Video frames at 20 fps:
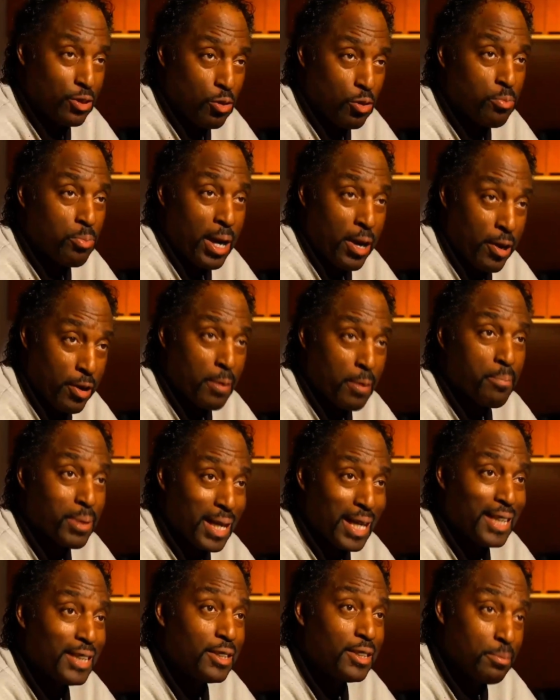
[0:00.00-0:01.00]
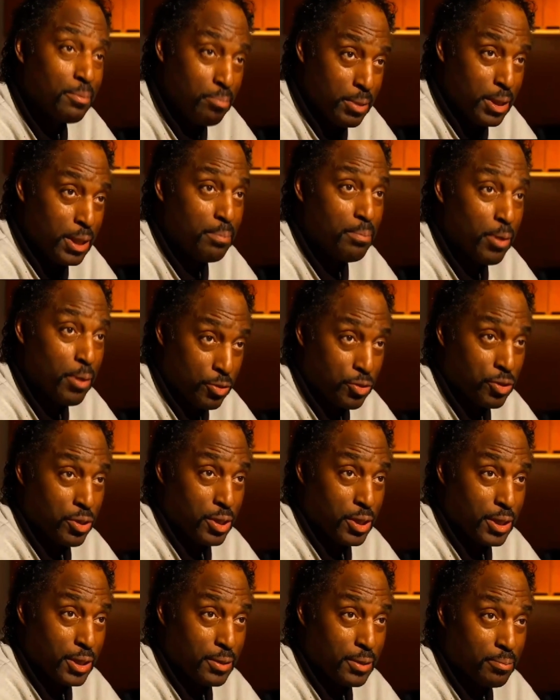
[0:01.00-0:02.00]
No parent complained to me
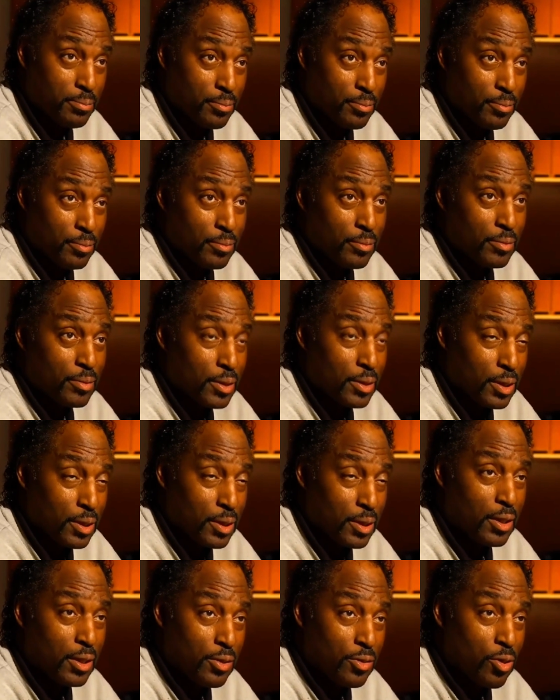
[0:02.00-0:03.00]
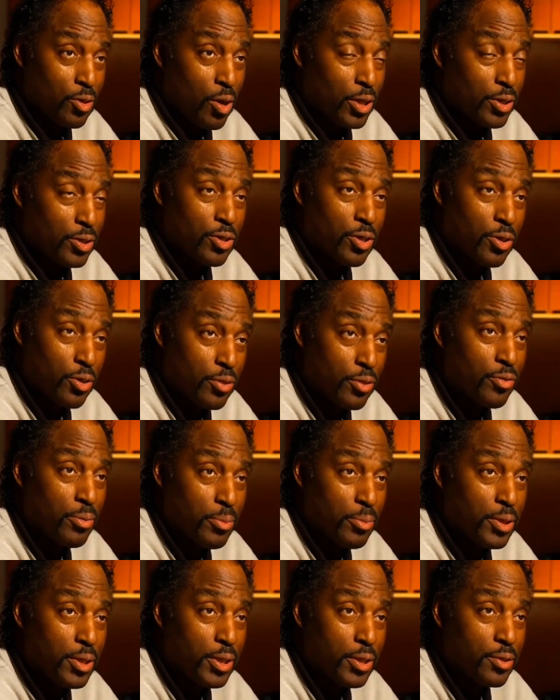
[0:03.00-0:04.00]
personally. So I just heard it from the